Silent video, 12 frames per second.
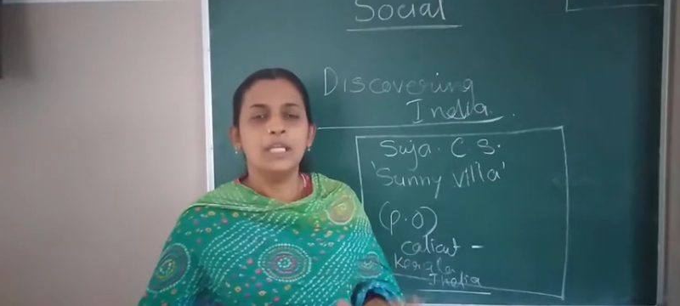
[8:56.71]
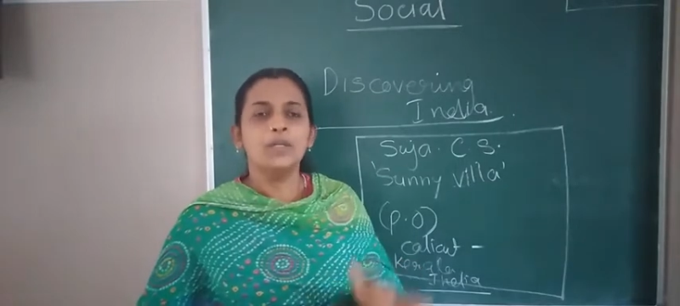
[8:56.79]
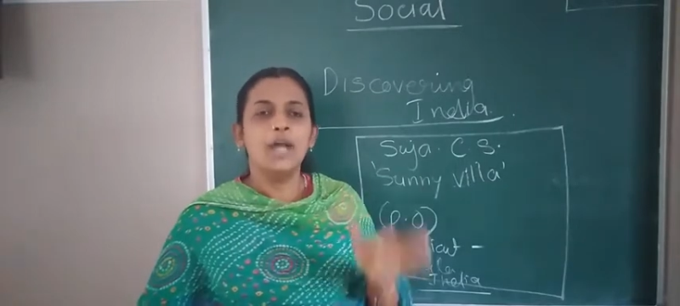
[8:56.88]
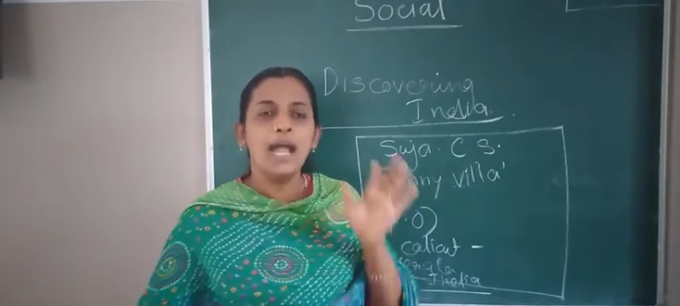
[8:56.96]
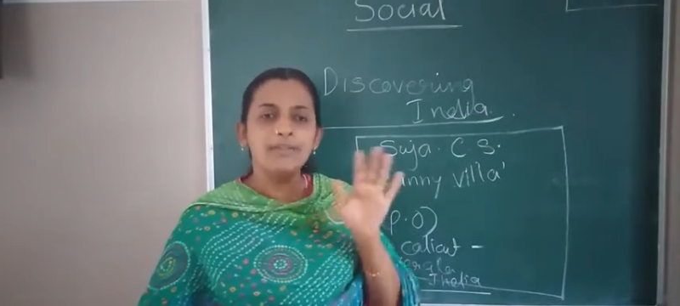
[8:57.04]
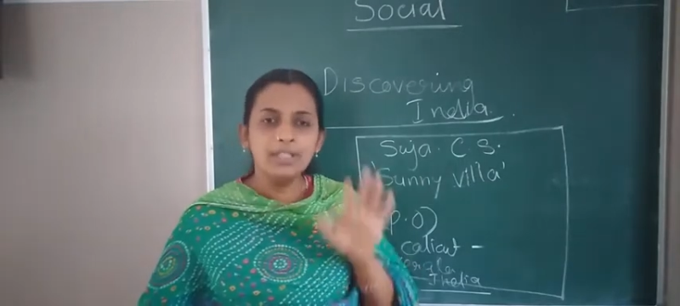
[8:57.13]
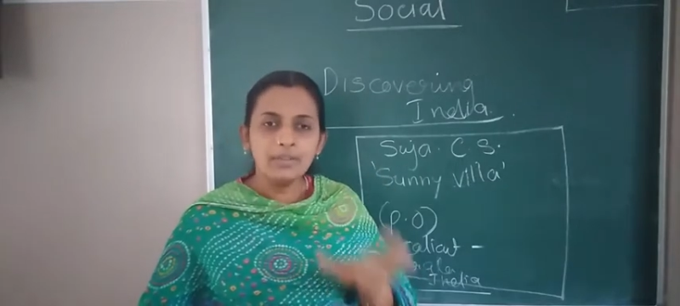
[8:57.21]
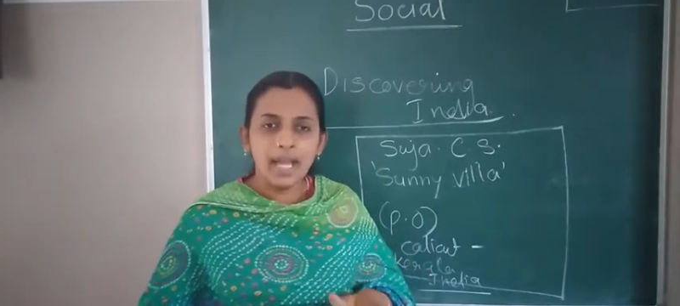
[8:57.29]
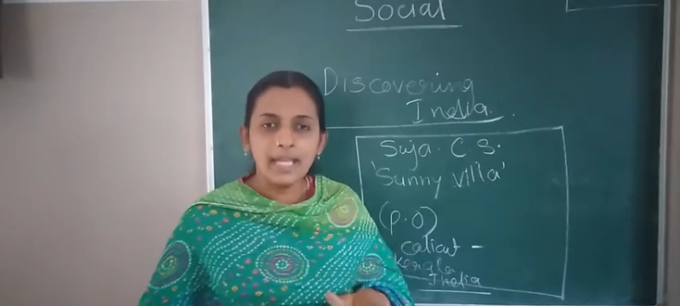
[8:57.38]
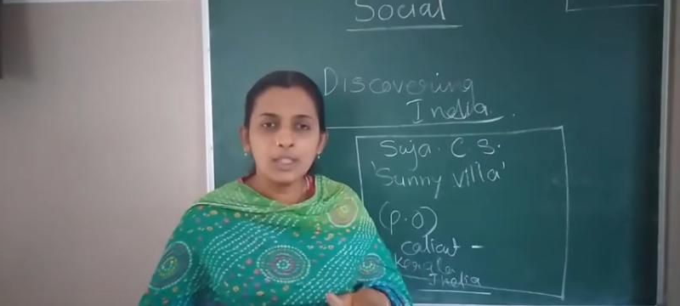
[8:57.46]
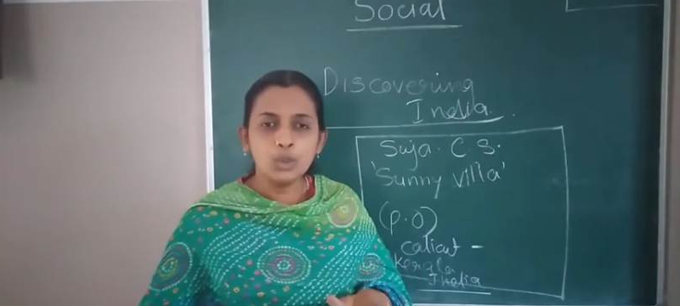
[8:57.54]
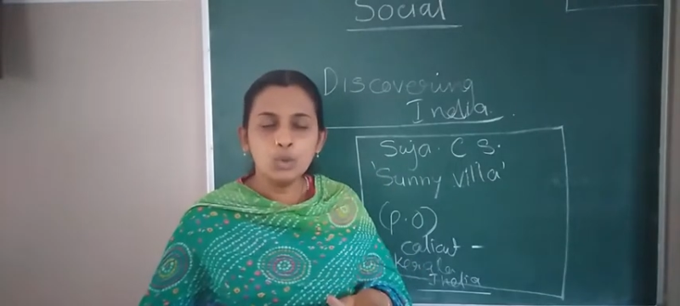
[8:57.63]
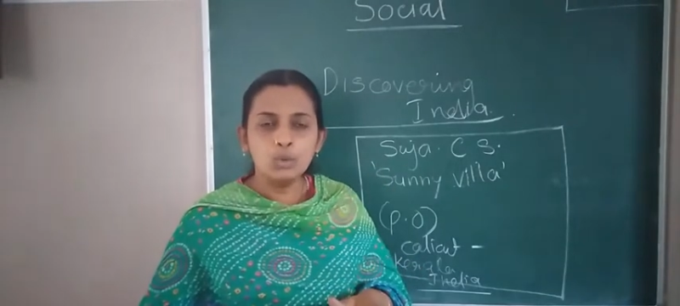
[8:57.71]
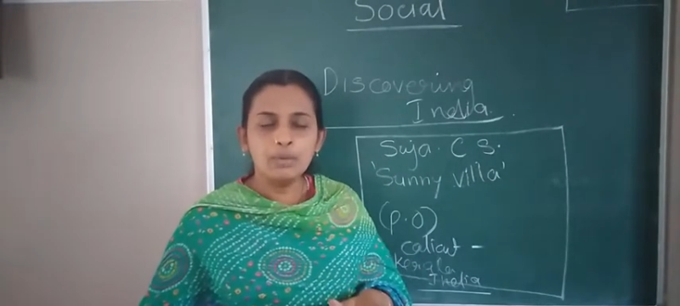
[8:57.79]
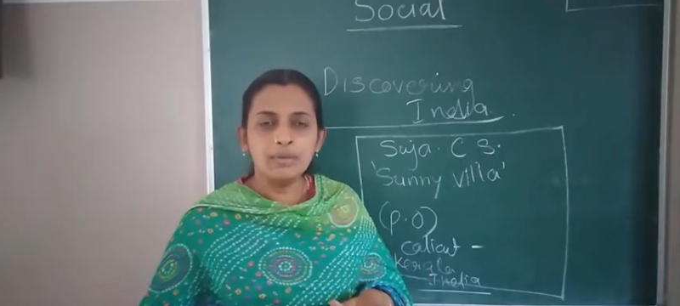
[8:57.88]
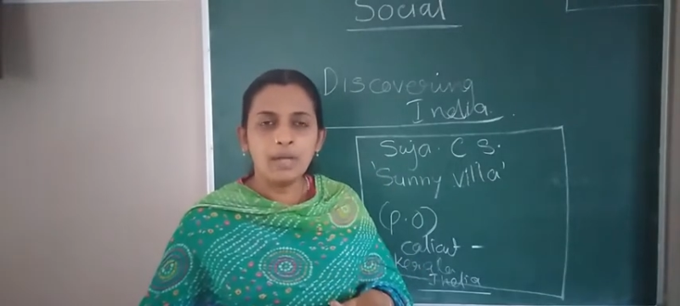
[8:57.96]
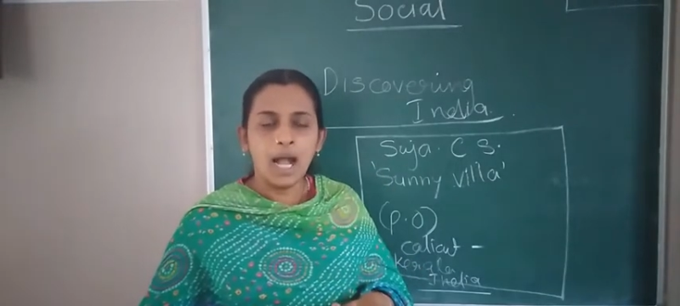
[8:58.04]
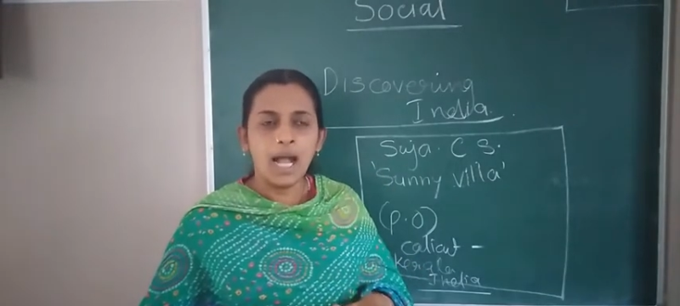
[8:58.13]
You have the right to
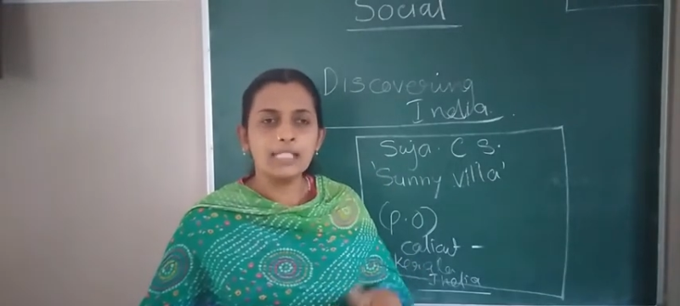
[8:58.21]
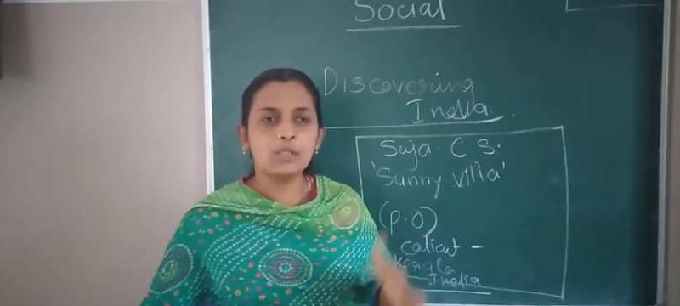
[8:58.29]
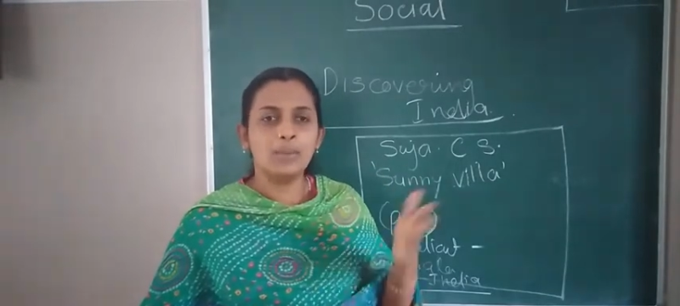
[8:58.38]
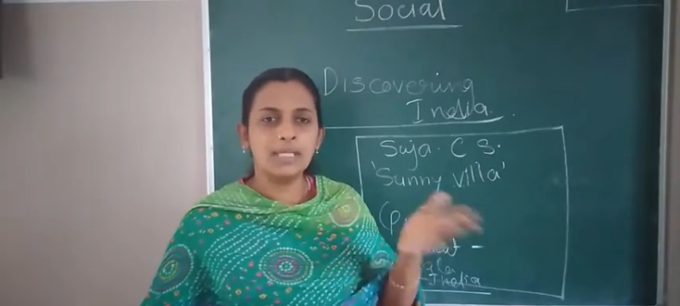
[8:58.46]
ask